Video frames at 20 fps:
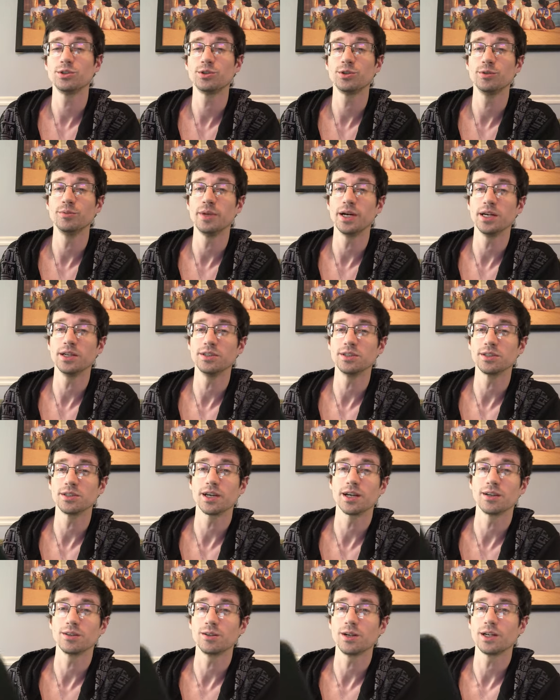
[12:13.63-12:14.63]
true marriage has
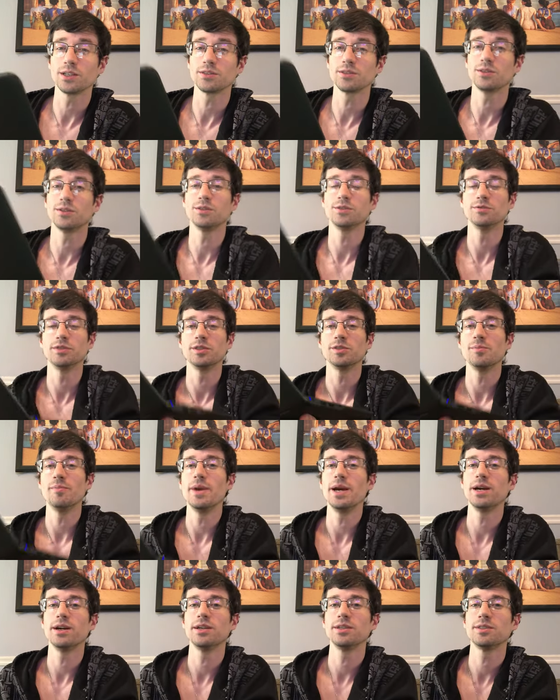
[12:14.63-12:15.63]
kind of lost all of its
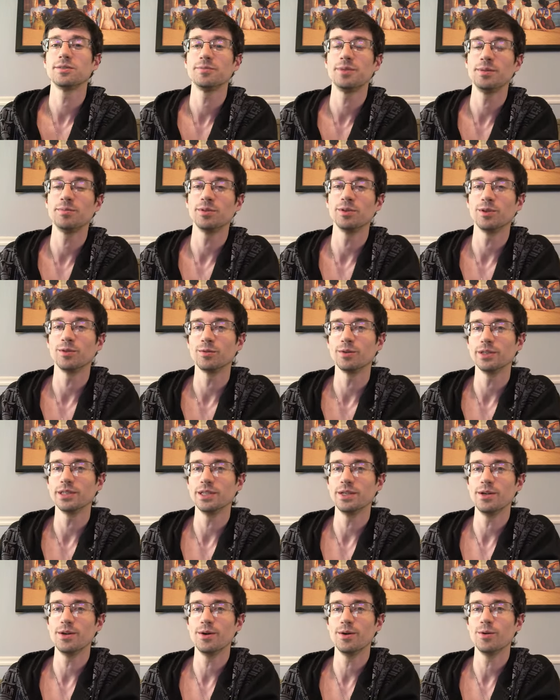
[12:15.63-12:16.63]
merit people don't
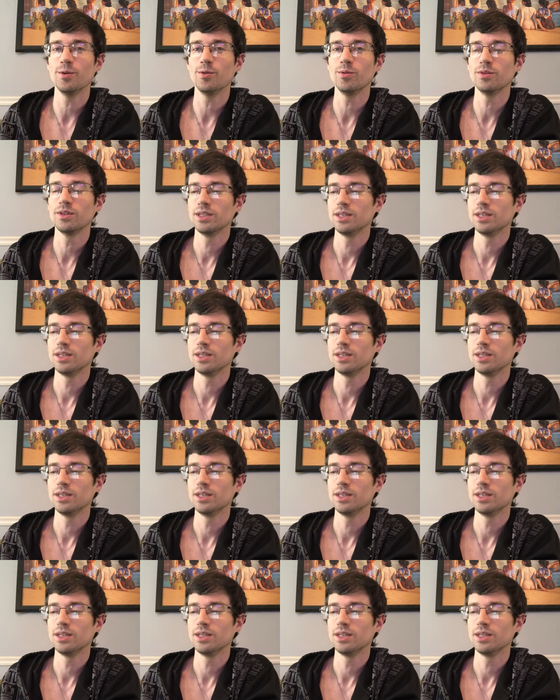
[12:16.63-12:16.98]
really know